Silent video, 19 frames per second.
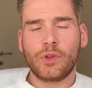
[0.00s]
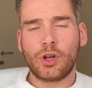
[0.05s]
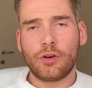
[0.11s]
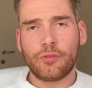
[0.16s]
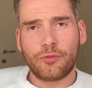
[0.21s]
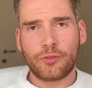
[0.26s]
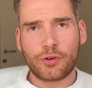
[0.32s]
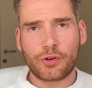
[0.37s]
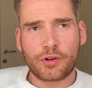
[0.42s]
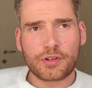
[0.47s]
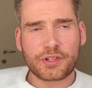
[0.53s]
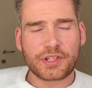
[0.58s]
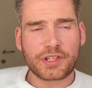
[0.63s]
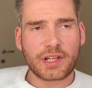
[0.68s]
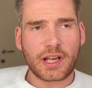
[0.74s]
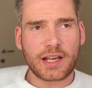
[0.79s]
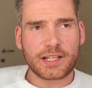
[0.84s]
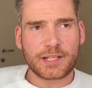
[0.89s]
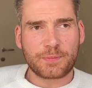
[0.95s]
Of
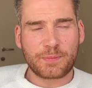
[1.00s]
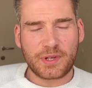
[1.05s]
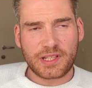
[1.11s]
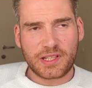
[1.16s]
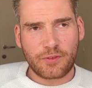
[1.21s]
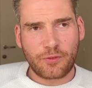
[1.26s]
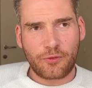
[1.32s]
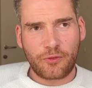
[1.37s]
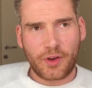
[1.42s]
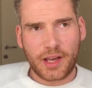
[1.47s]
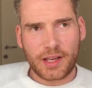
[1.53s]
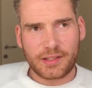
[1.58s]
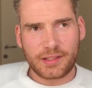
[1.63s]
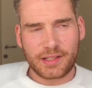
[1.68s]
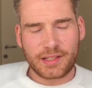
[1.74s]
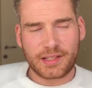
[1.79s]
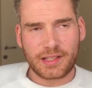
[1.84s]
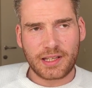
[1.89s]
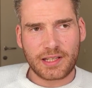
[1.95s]
course, I specify
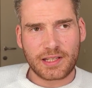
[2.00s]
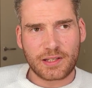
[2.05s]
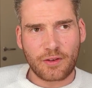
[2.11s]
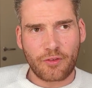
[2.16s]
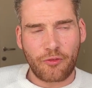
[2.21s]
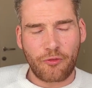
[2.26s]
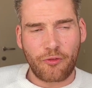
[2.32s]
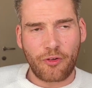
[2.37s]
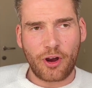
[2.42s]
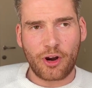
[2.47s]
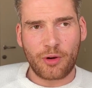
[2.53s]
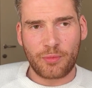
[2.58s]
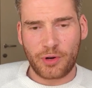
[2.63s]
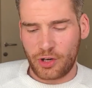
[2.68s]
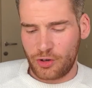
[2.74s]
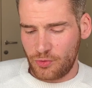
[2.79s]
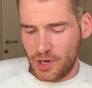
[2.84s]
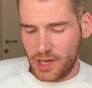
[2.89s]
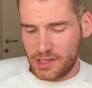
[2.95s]
this is
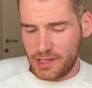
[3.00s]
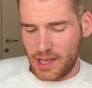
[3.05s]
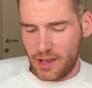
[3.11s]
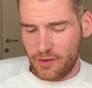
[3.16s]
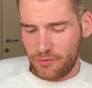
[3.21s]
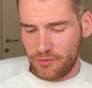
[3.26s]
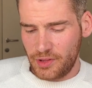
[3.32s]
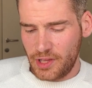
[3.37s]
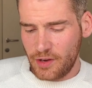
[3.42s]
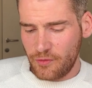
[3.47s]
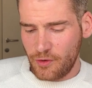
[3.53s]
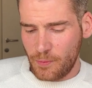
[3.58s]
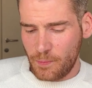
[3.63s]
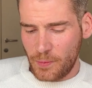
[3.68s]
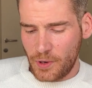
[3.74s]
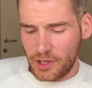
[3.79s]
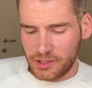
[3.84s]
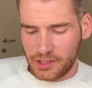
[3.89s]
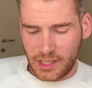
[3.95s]
pharma grade. I've never
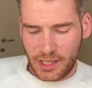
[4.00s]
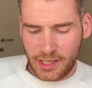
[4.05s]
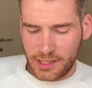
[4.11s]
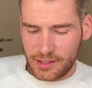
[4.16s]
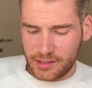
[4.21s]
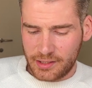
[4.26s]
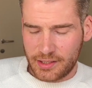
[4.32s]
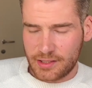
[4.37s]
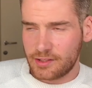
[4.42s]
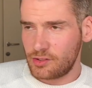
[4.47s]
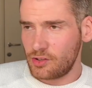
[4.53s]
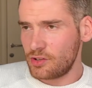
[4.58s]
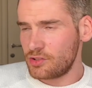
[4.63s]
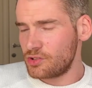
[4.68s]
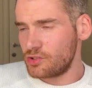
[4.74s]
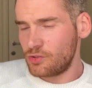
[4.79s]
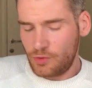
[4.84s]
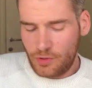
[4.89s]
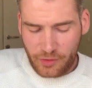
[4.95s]
bought any
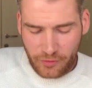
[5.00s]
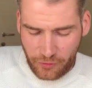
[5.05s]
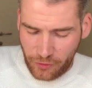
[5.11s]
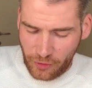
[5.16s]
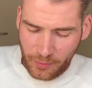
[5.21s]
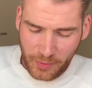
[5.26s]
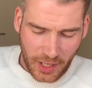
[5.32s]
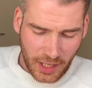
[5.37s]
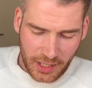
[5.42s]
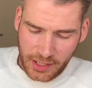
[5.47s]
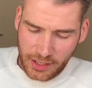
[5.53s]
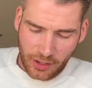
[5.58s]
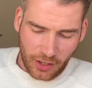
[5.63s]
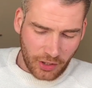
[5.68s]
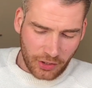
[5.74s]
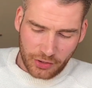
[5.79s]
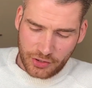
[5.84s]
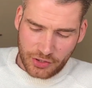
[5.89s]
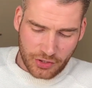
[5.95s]
testosterone from any
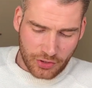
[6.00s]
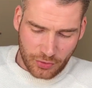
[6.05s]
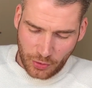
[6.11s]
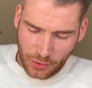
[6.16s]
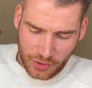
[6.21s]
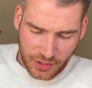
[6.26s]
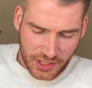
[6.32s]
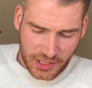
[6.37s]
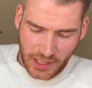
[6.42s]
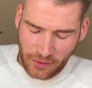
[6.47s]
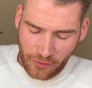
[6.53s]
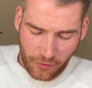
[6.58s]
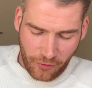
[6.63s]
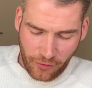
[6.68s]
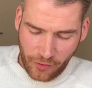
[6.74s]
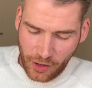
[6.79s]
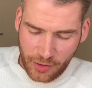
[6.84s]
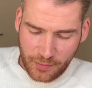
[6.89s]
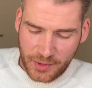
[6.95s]
other source than a
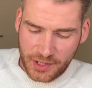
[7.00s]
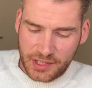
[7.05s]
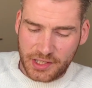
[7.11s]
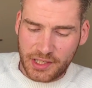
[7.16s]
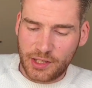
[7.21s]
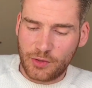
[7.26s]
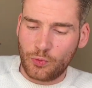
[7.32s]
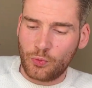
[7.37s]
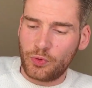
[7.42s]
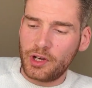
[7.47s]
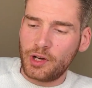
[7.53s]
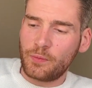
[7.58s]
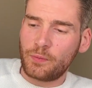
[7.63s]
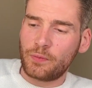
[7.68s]
pharmacy with a